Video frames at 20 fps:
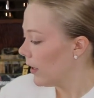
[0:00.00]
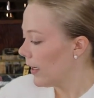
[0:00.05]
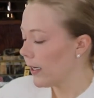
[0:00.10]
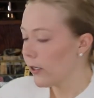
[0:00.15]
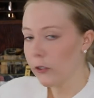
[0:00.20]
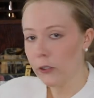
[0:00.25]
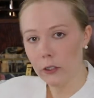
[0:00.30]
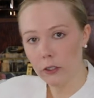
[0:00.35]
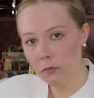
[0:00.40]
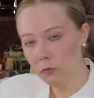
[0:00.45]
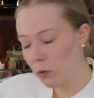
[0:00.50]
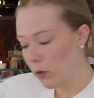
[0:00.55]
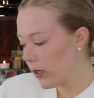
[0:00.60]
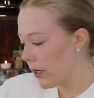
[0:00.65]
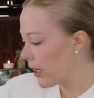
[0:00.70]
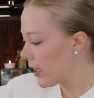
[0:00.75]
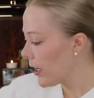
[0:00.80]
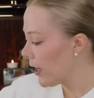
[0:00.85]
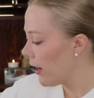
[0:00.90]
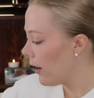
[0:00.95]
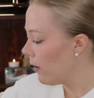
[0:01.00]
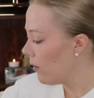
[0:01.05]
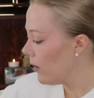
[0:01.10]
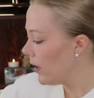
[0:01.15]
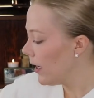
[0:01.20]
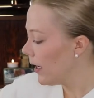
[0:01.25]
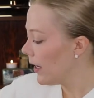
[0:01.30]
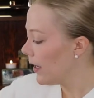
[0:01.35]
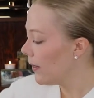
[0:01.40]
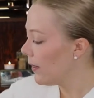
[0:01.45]
got 2 more to go,
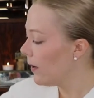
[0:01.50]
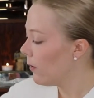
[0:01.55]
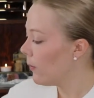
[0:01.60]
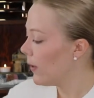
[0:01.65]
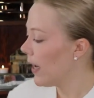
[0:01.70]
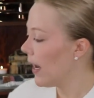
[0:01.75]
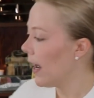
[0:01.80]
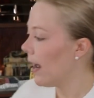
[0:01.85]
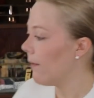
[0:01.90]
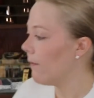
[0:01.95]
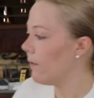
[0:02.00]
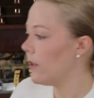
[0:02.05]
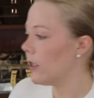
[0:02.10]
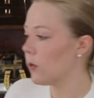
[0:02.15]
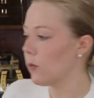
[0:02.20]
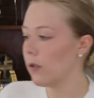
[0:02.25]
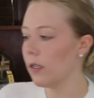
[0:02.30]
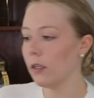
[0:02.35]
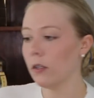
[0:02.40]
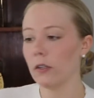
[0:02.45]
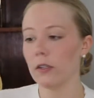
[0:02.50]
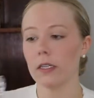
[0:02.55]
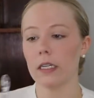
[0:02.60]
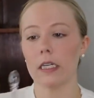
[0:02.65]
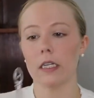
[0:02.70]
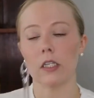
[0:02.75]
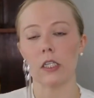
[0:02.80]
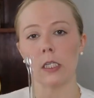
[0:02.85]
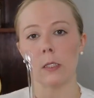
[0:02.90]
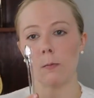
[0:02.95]
and then we have this one that looks
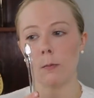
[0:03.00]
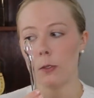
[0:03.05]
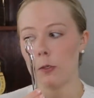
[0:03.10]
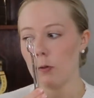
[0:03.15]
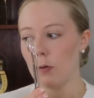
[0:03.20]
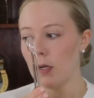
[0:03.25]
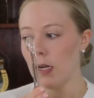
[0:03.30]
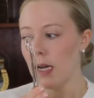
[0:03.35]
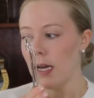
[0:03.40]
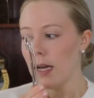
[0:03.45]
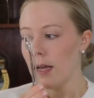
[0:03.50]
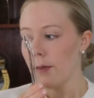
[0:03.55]
like a spoon.